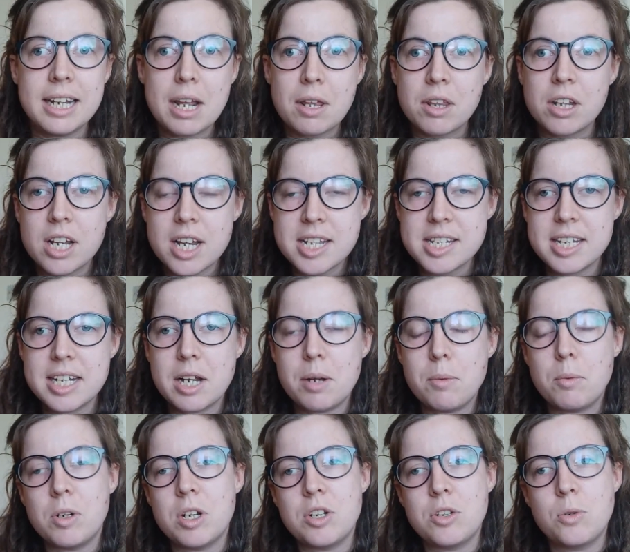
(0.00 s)
Now, the last thing I
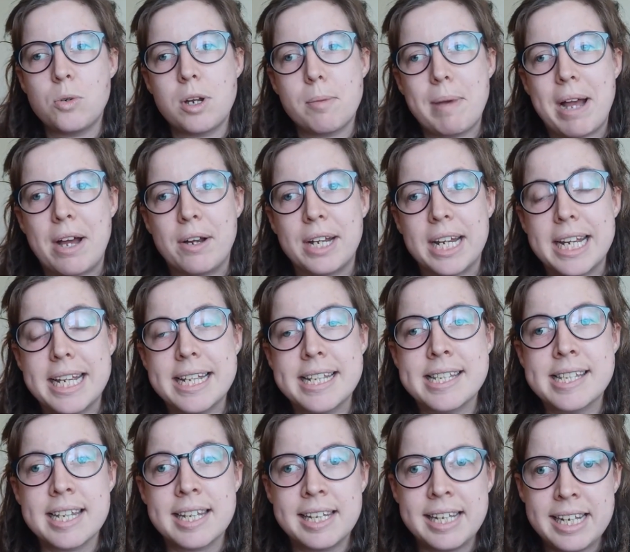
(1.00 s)
want to talk about
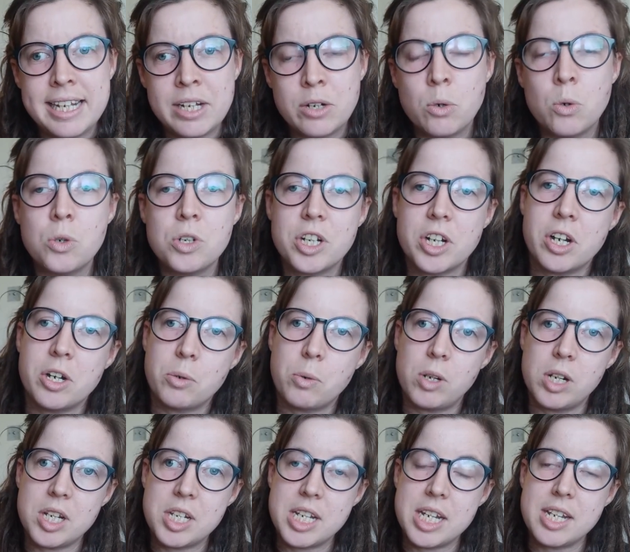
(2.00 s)
is the audio
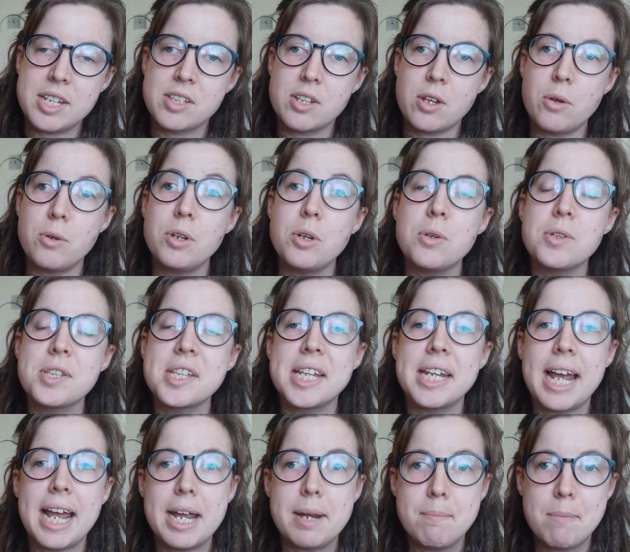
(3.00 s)
quality. So using
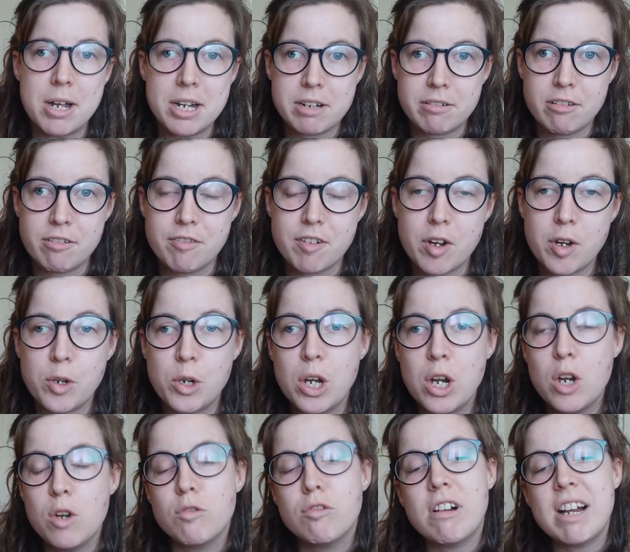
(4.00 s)
a microphone.
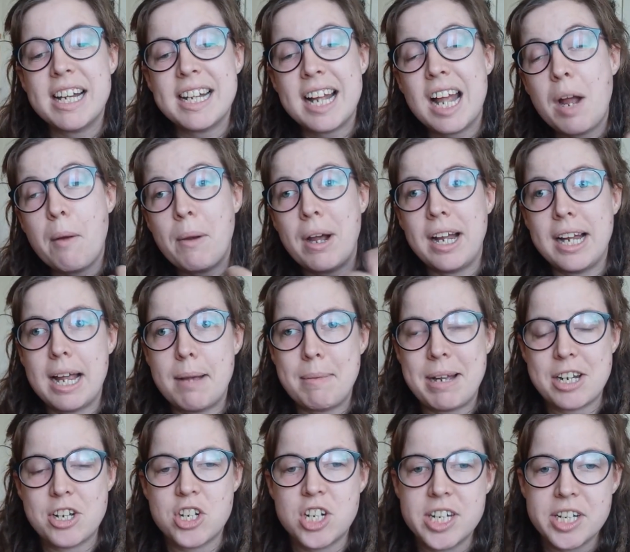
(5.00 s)
Right now, I am
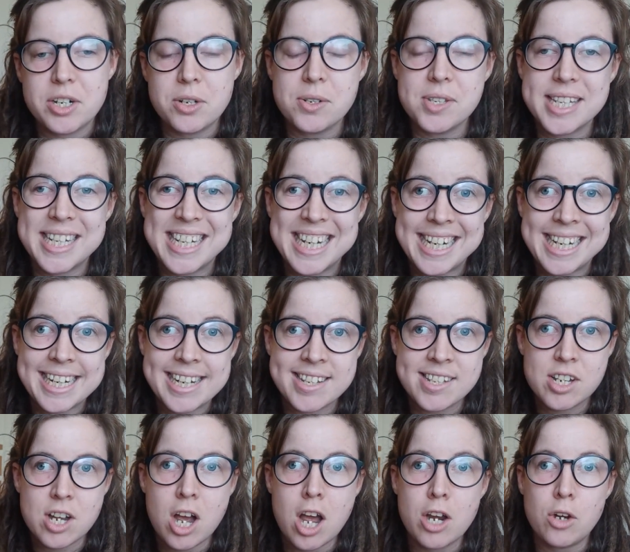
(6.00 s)
actually using an
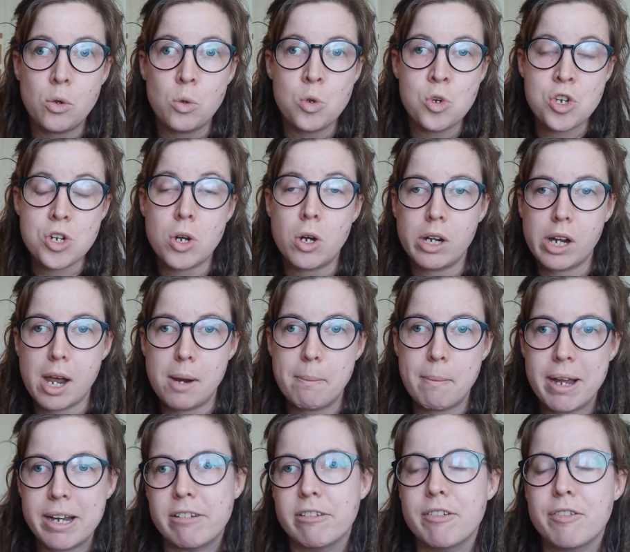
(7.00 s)
external shotgun
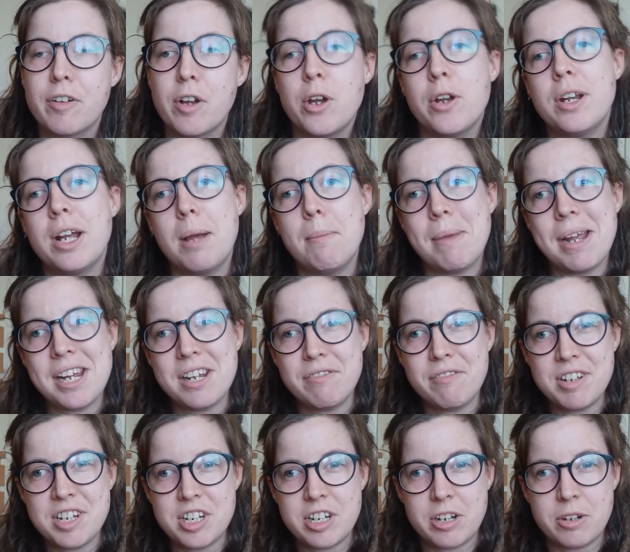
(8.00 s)
microphone. I made a
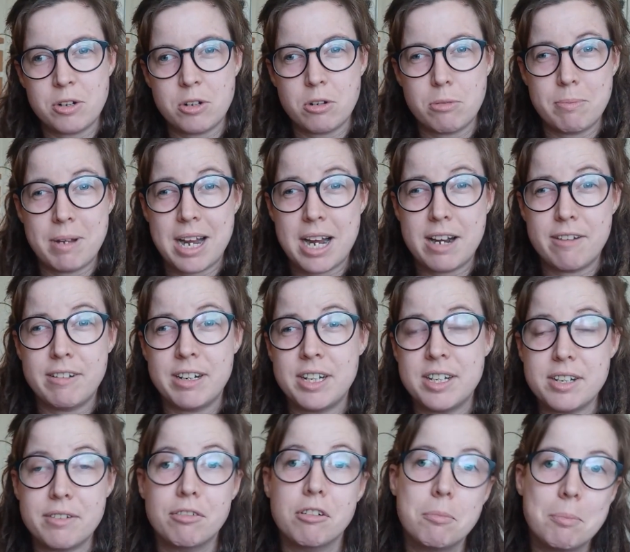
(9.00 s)
video comparing
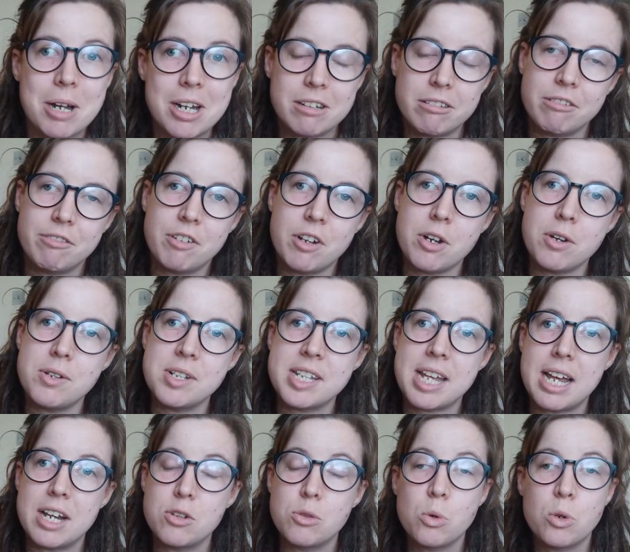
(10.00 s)
different microphones
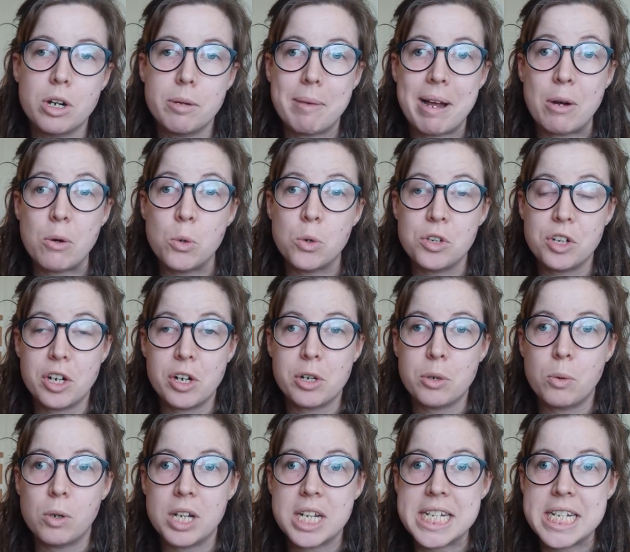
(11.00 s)
and talking about audio
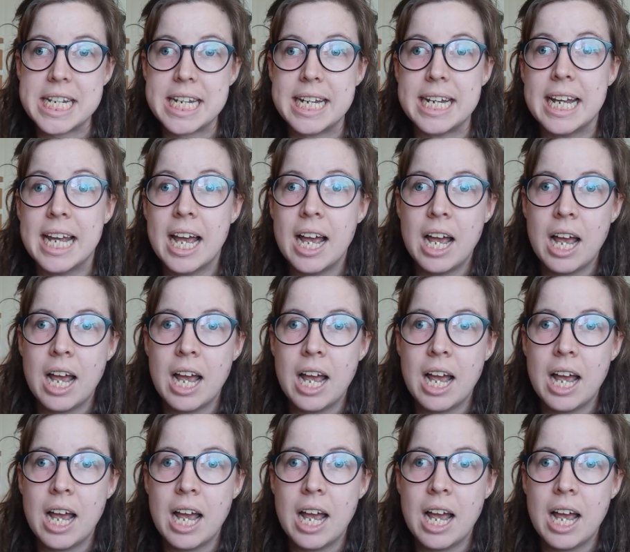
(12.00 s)
quality.